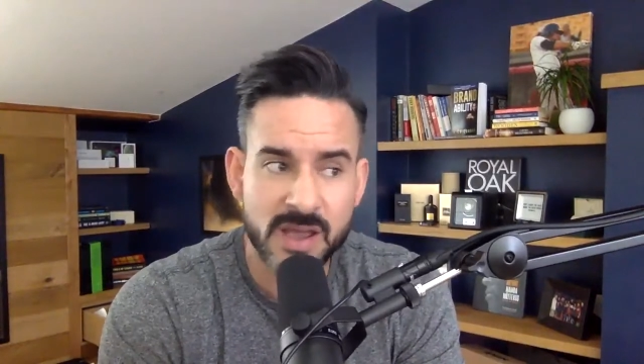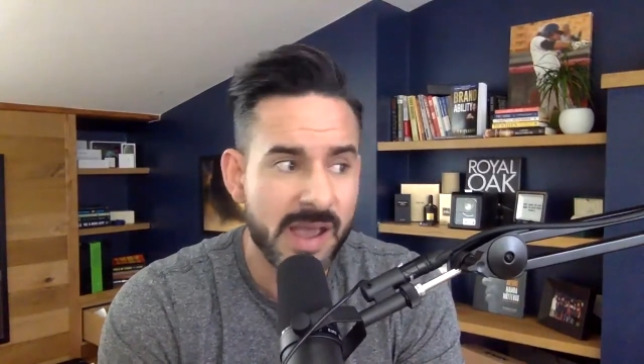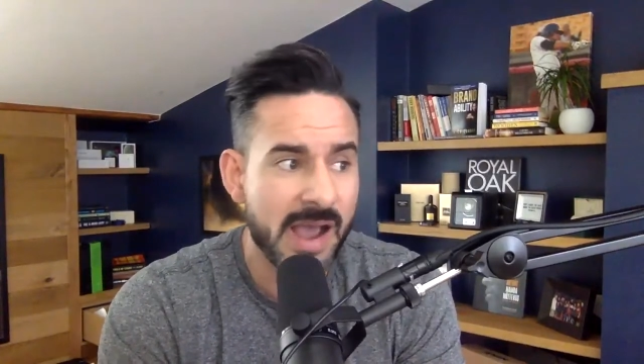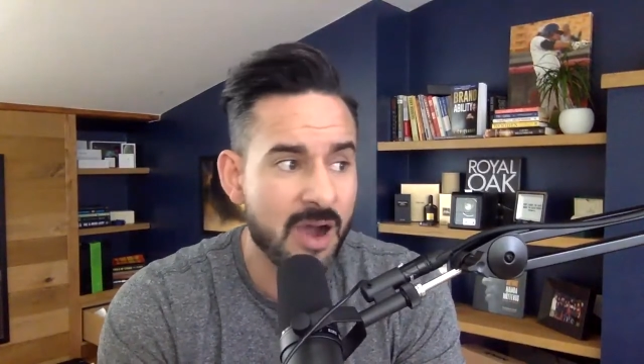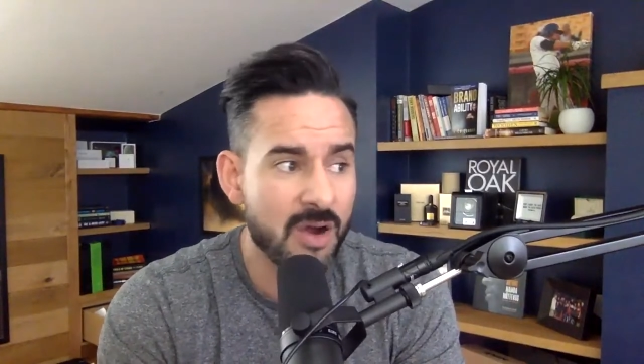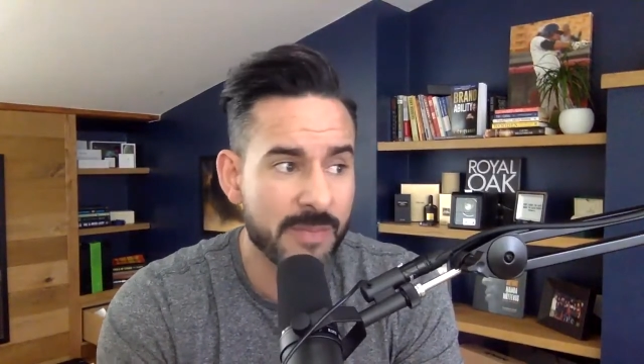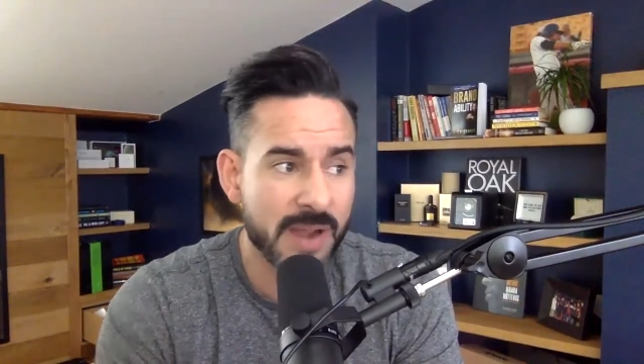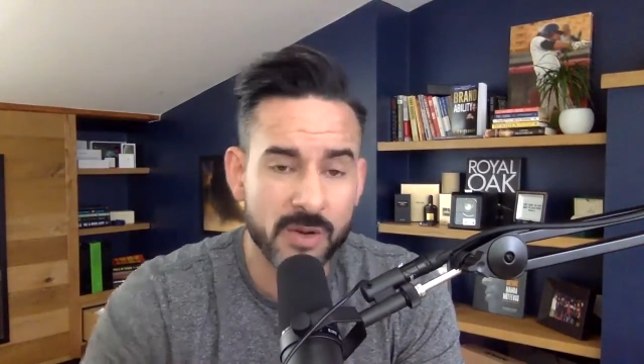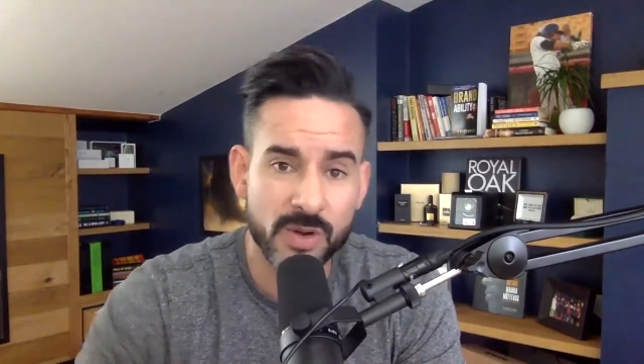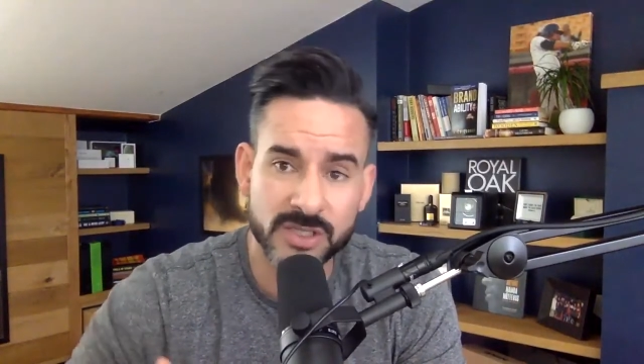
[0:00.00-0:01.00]
How am
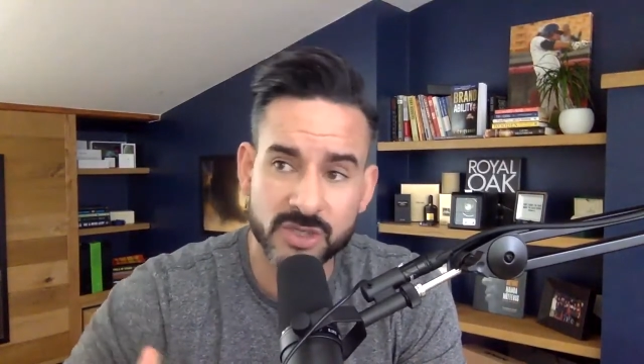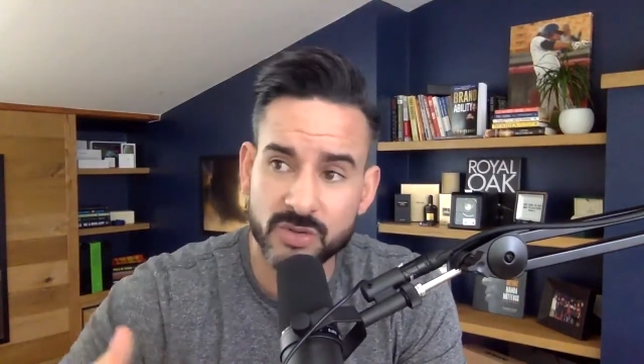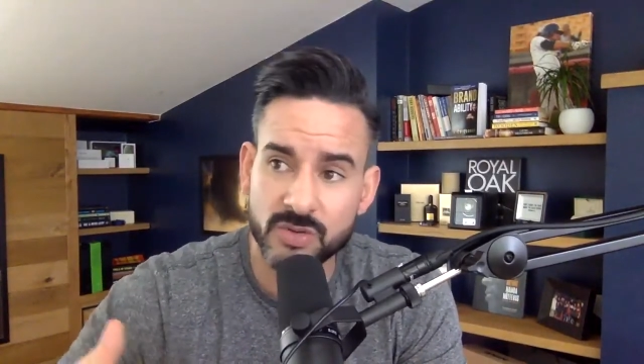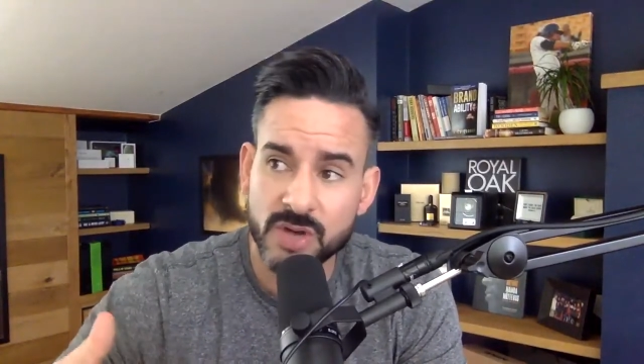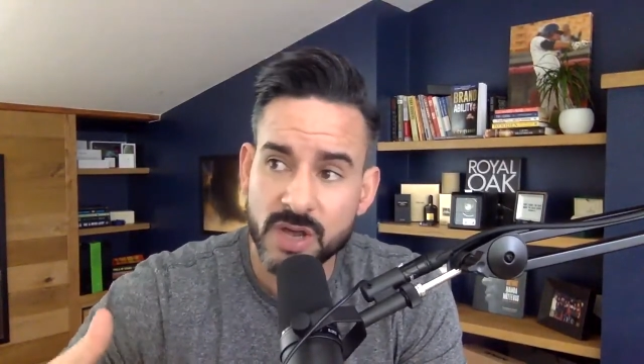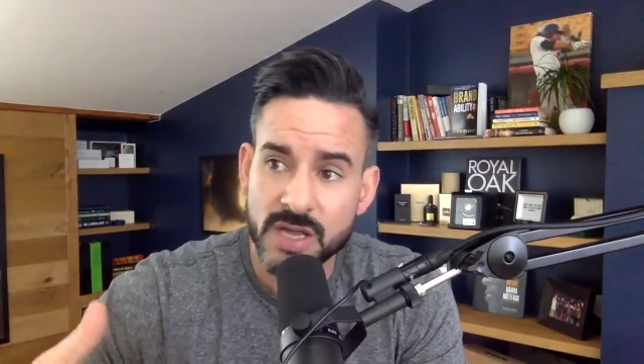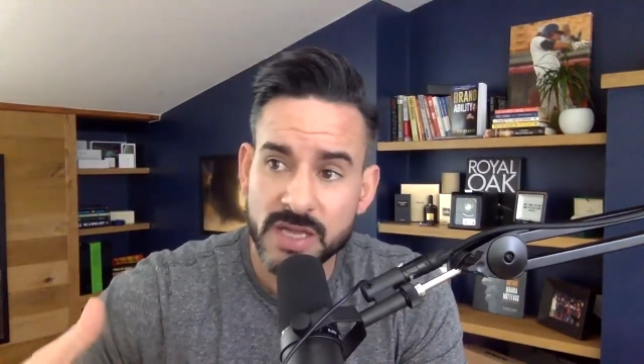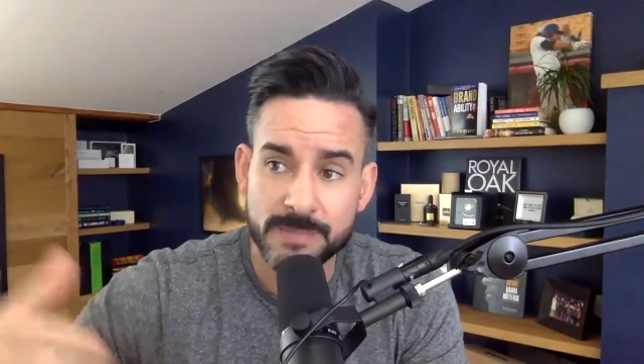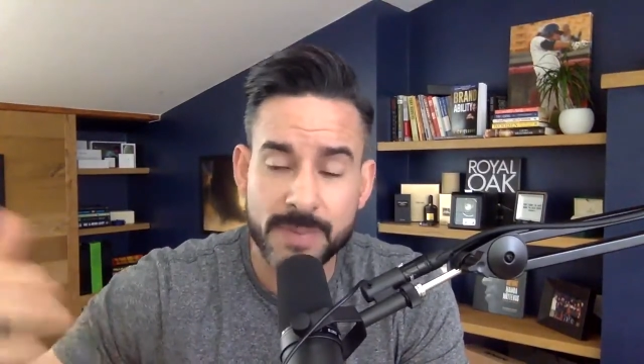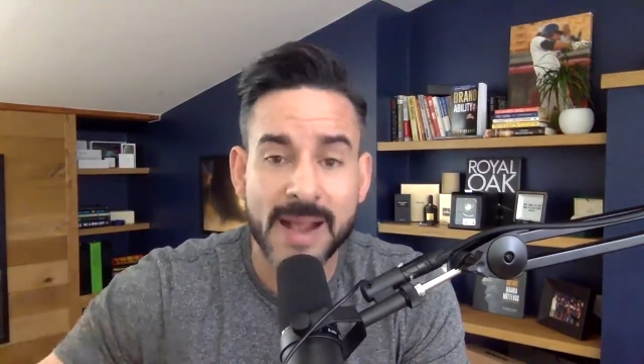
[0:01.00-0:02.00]
I going to
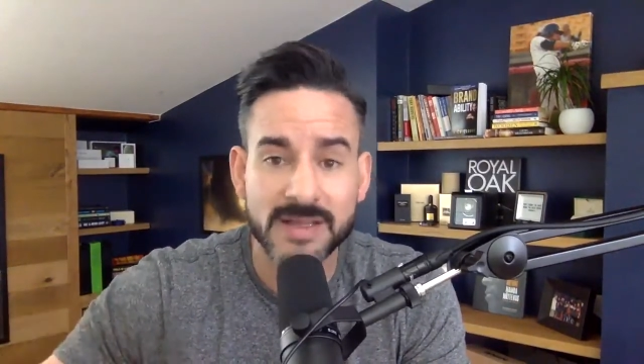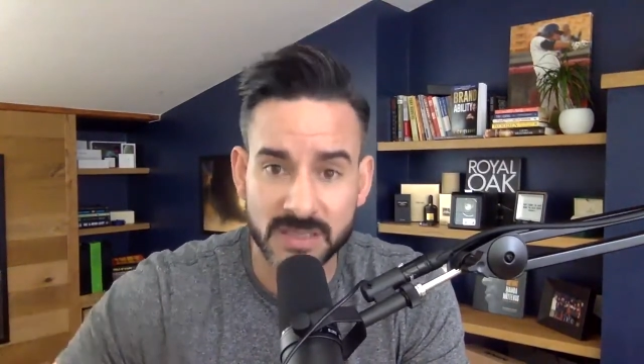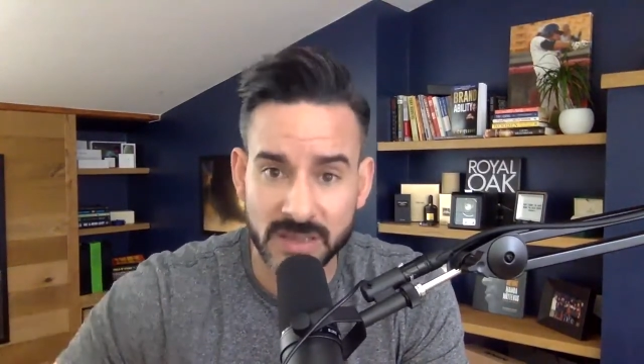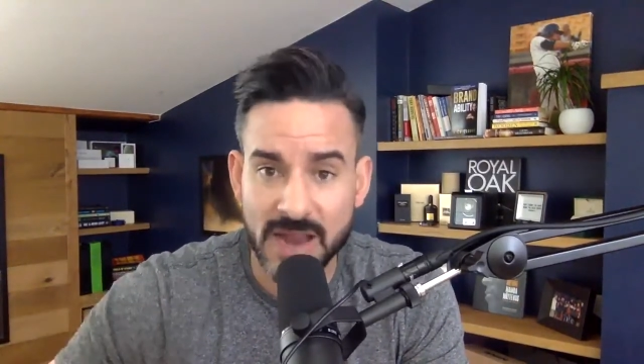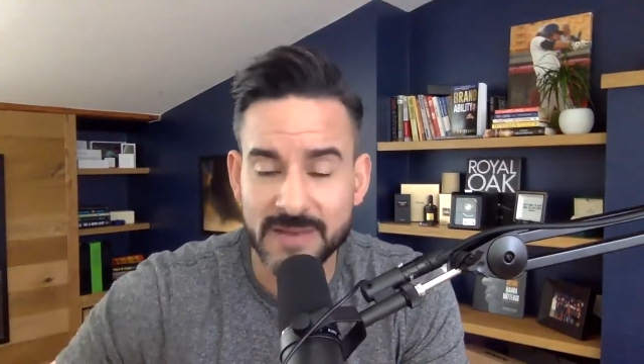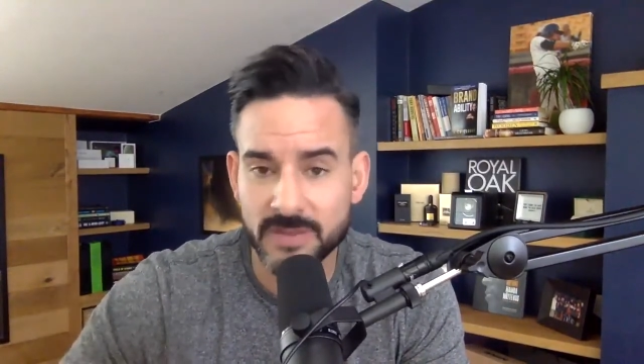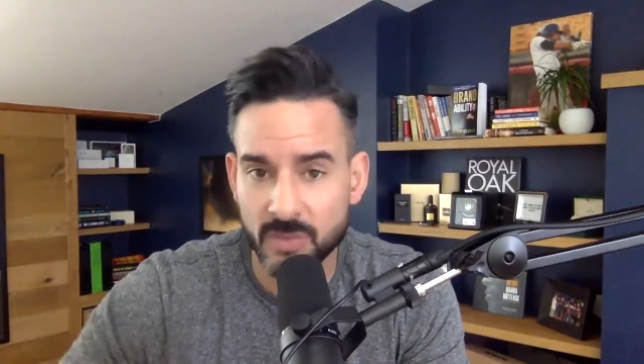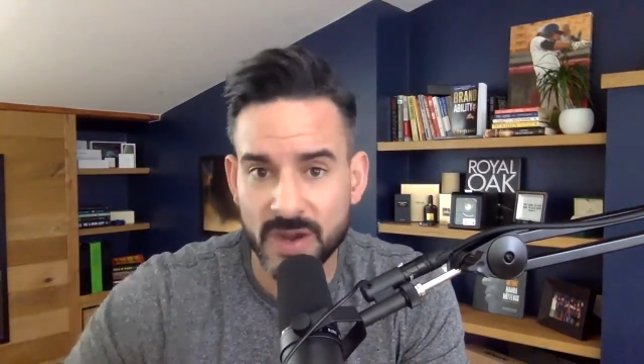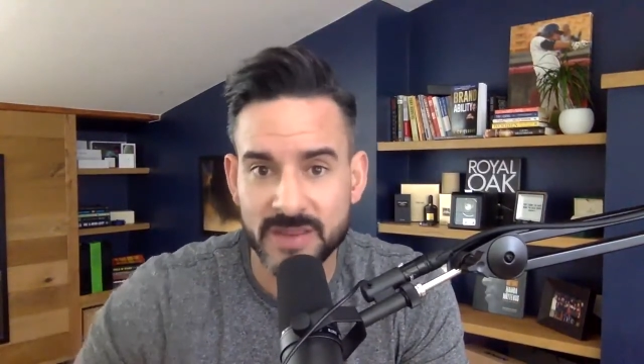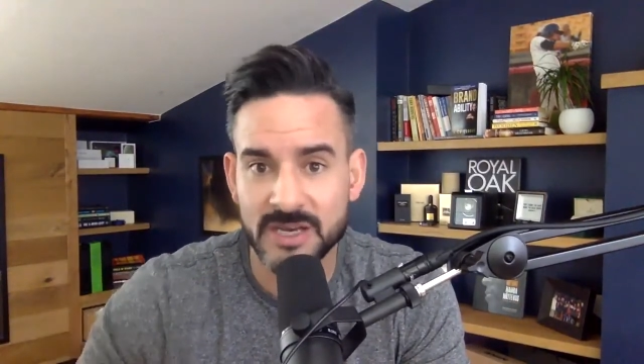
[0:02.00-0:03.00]
get back to life the
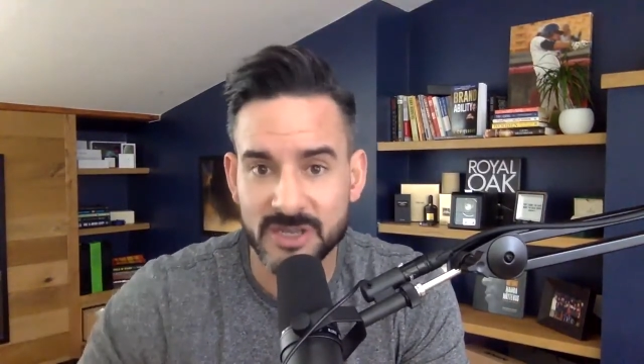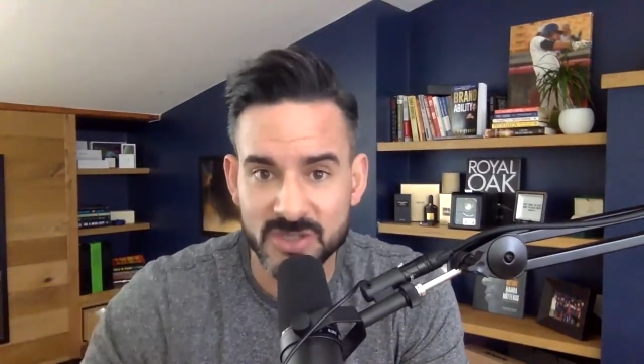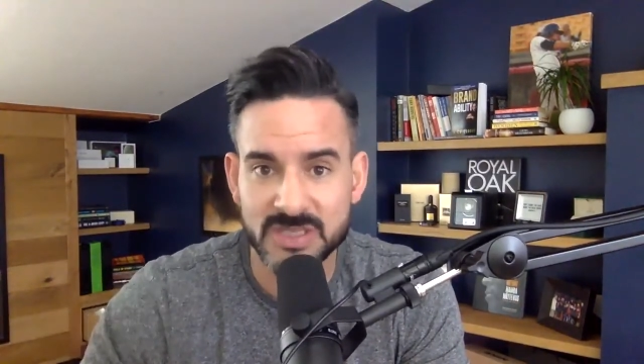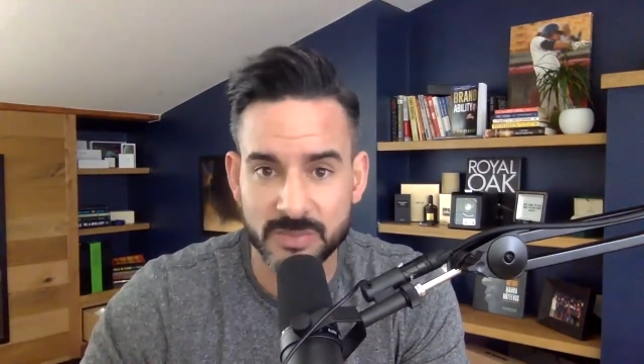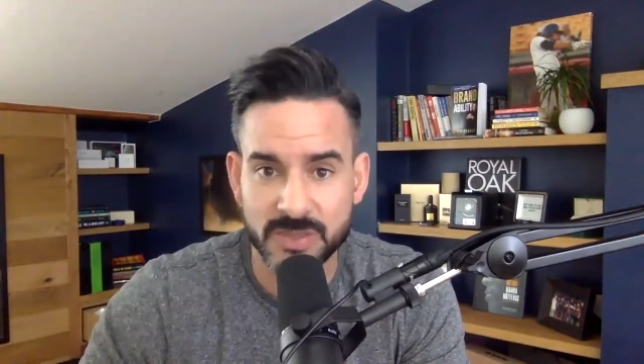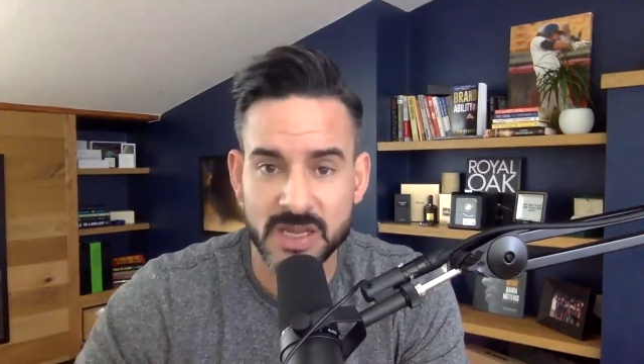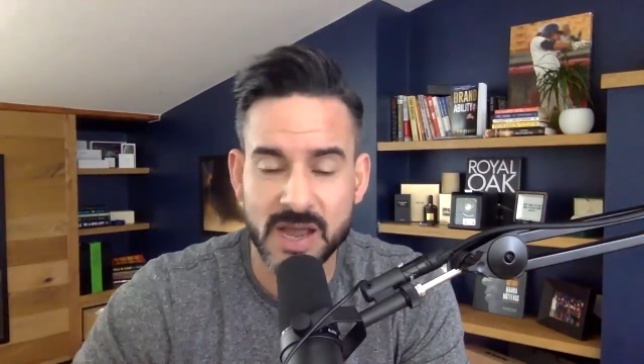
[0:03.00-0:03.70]
way that it used to be?